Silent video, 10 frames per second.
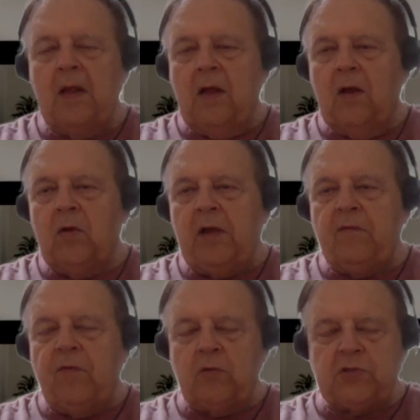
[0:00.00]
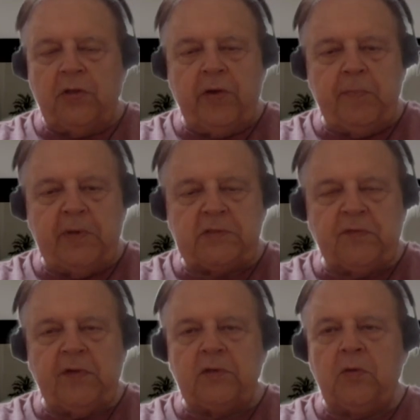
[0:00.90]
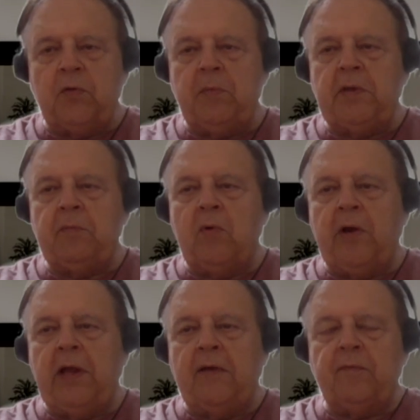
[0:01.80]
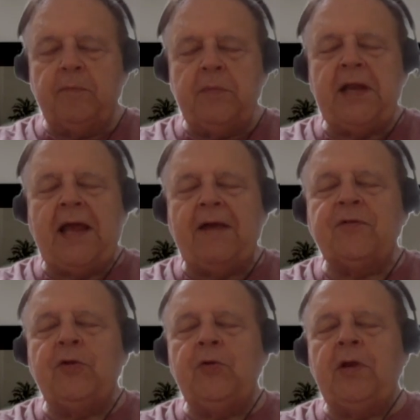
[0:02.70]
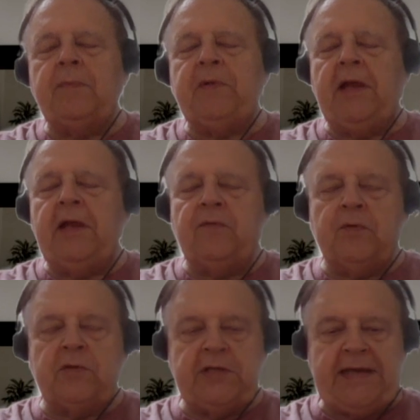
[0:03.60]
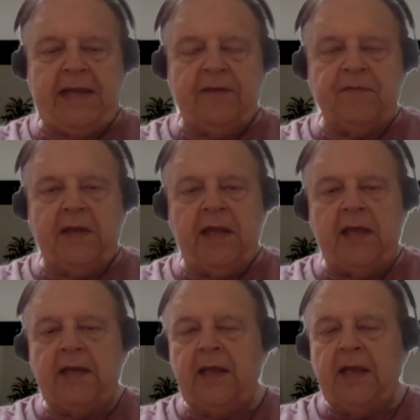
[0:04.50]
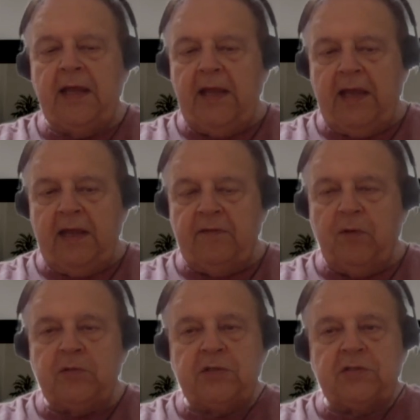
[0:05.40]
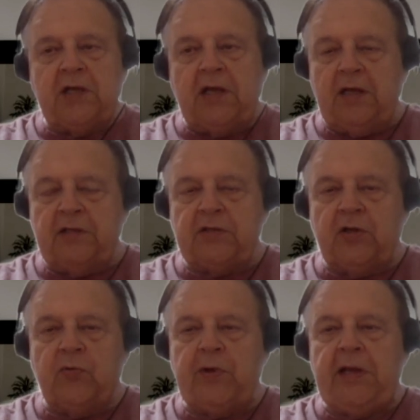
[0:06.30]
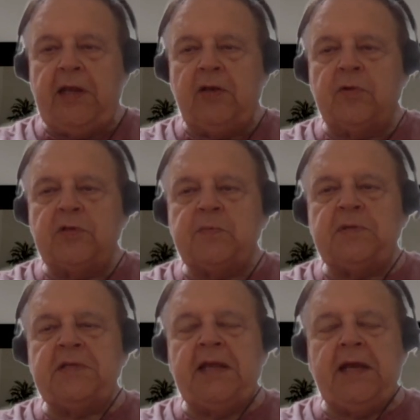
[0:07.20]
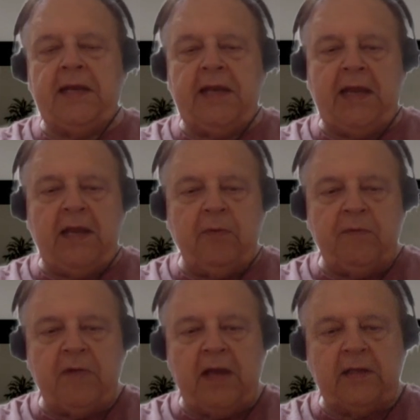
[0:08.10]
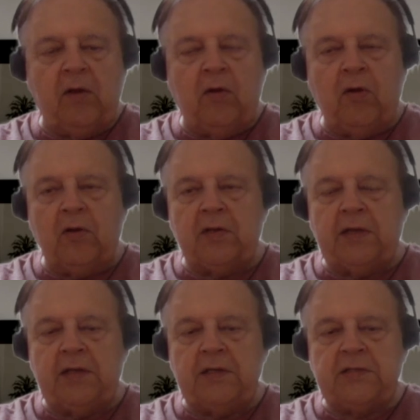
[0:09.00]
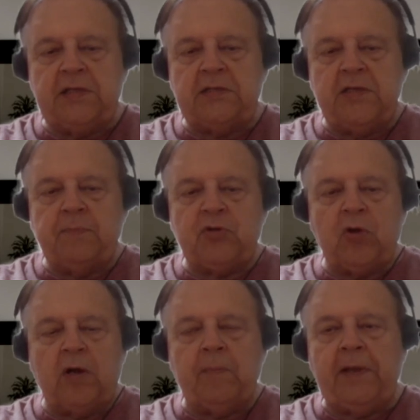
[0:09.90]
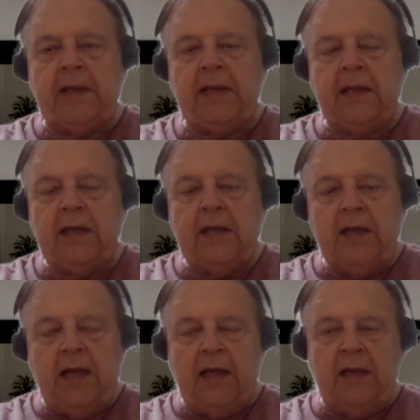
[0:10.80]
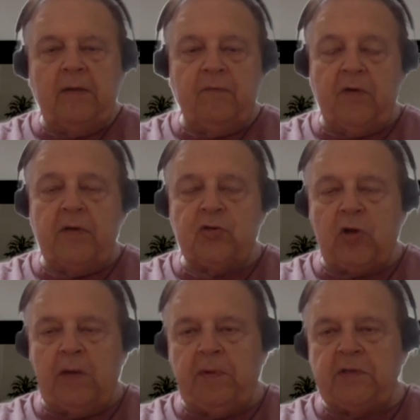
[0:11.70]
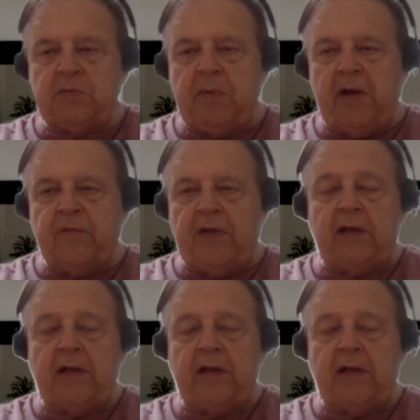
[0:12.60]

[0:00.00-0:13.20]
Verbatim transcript: Okay, folks, Larry Pesavento, mid-morning, af mid-afternoon update for T F N N. And, folks, it's, uh, it's a green Christmas day today. We've got all of the indices up sharply, uh, very sharply, as a matter of fact.